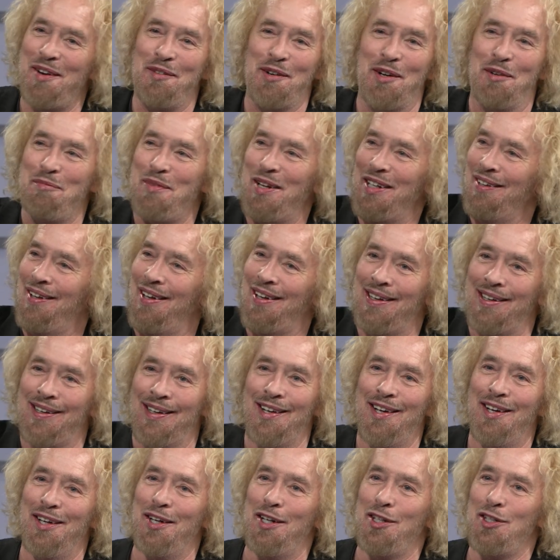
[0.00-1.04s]
we'll be like,
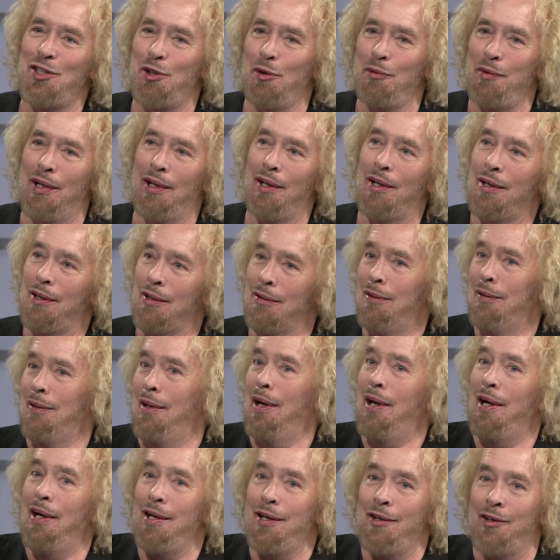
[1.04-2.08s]
she'll be like, oh,
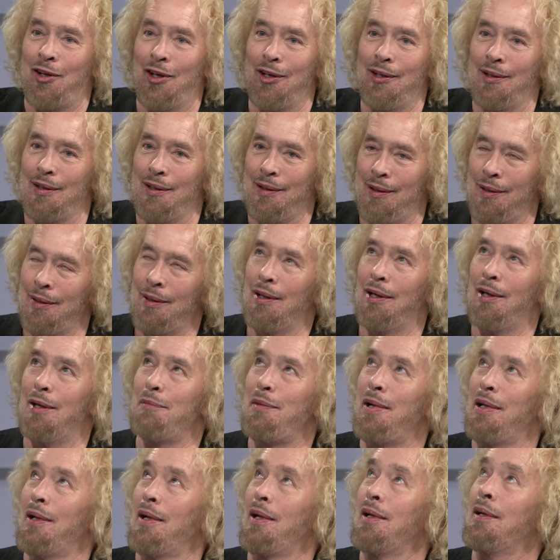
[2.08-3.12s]
hi, Kirk. And I'll
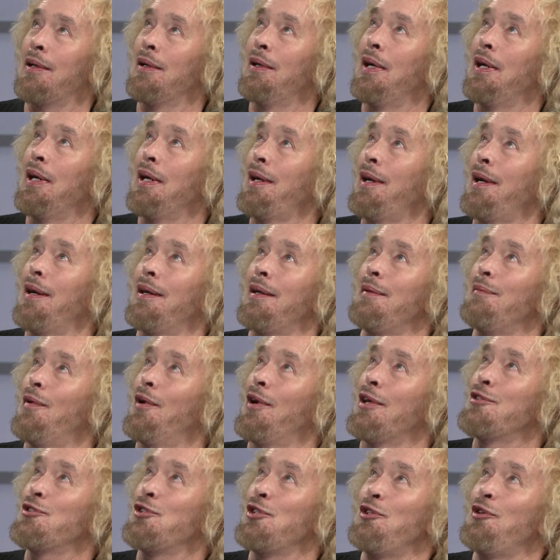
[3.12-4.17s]
be like, hi, I'm
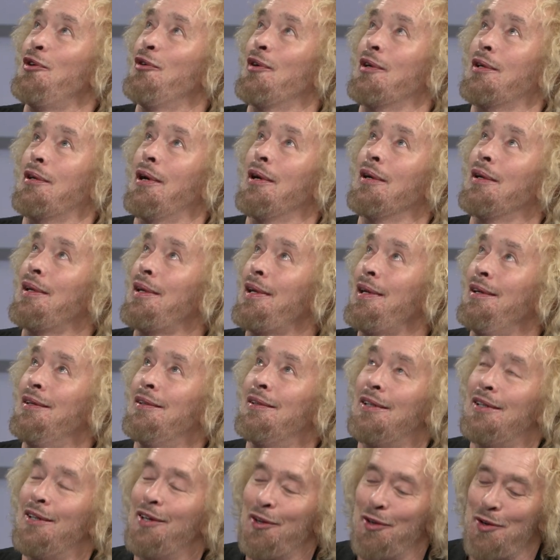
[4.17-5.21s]
watching you at Carnegie
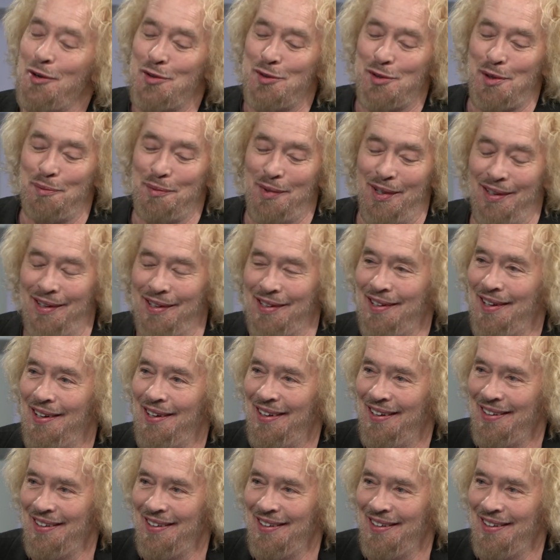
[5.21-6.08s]
Hall or something like that.